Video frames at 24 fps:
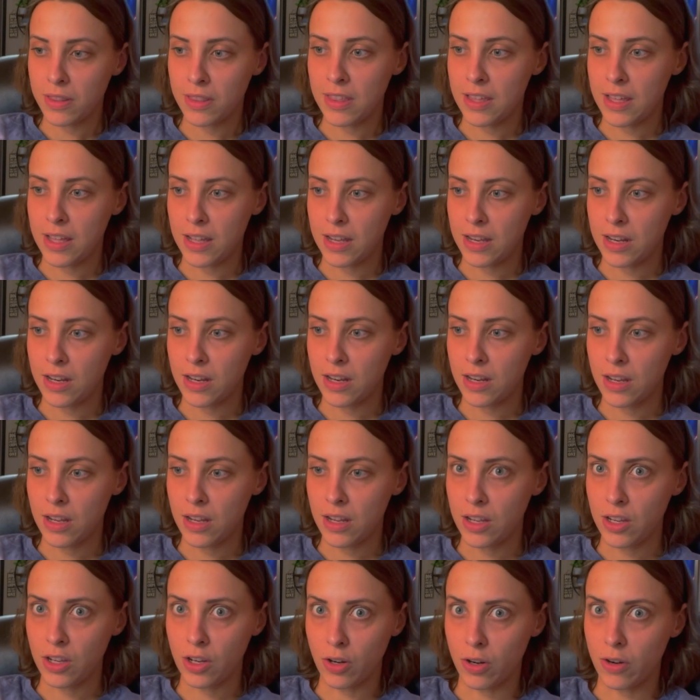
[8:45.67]
then
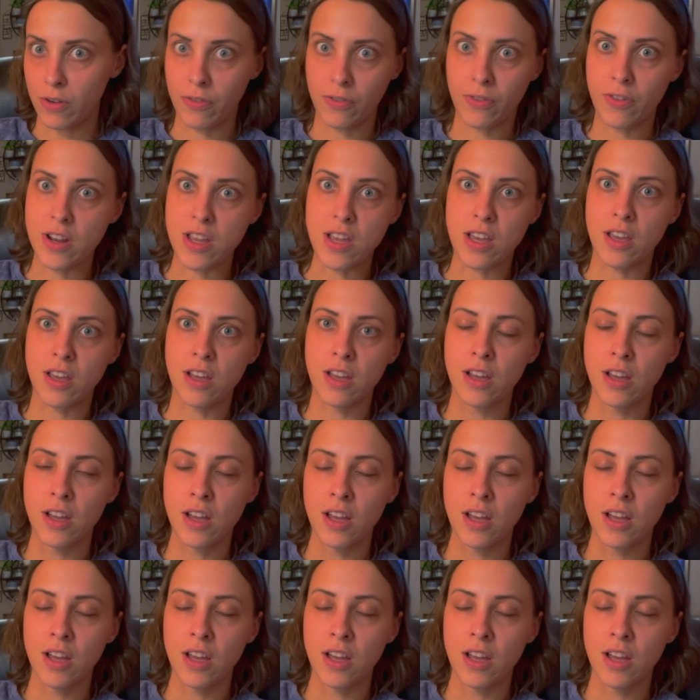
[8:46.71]
you're a freak.